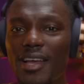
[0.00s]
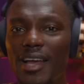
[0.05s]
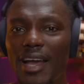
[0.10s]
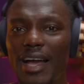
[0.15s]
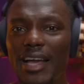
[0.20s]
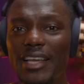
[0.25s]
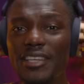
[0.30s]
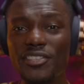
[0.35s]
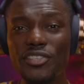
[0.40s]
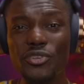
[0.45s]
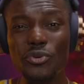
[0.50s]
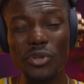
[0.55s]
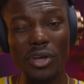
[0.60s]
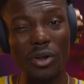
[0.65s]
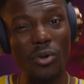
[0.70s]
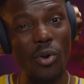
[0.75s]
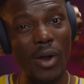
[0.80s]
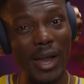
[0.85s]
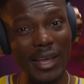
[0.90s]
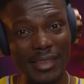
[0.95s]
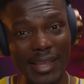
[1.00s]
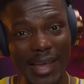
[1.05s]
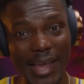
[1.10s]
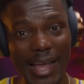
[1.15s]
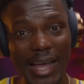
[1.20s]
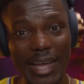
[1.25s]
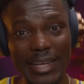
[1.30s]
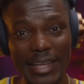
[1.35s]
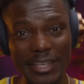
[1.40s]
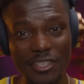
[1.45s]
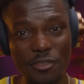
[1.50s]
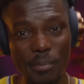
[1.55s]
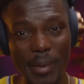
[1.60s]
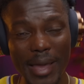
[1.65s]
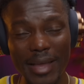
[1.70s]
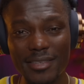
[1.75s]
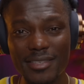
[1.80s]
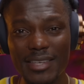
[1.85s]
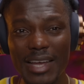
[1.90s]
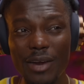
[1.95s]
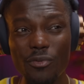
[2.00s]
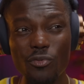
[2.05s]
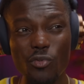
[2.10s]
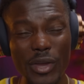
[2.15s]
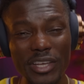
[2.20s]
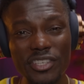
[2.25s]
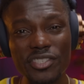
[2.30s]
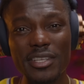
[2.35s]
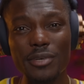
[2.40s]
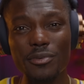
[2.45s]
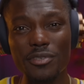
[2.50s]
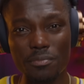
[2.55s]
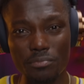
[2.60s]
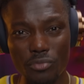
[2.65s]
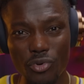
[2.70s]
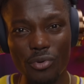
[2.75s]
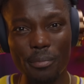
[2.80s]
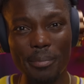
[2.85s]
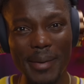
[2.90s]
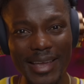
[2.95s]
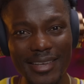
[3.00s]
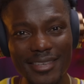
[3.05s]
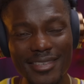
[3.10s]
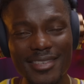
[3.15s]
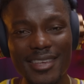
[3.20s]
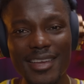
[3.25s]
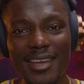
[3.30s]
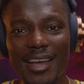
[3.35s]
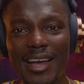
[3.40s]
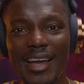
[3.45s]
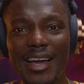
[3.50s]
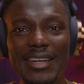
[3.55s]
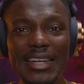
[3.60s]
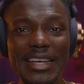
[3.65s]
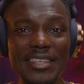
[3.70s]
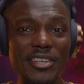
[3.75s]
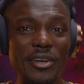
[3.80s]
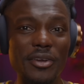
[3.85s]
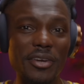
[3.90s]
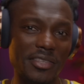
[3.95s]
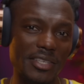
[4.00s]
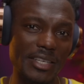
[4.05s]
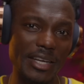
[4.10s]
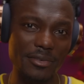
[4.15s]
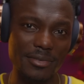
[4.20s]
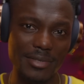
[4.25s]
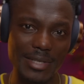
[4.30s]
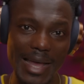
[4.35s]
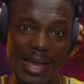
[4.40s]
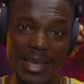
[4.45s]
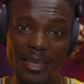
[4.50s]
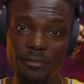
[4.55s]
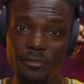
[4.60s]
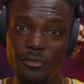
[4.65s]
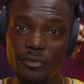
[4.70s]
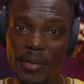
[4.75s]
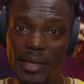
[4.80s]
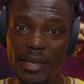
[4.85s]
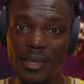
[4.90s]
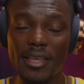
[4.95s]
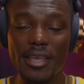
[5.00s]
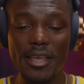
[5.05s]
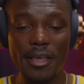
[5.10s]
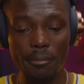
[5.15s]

Uh, it's still not quite there. I'd expect, I wish there was more bass, and that's the only thing that was lacking for me.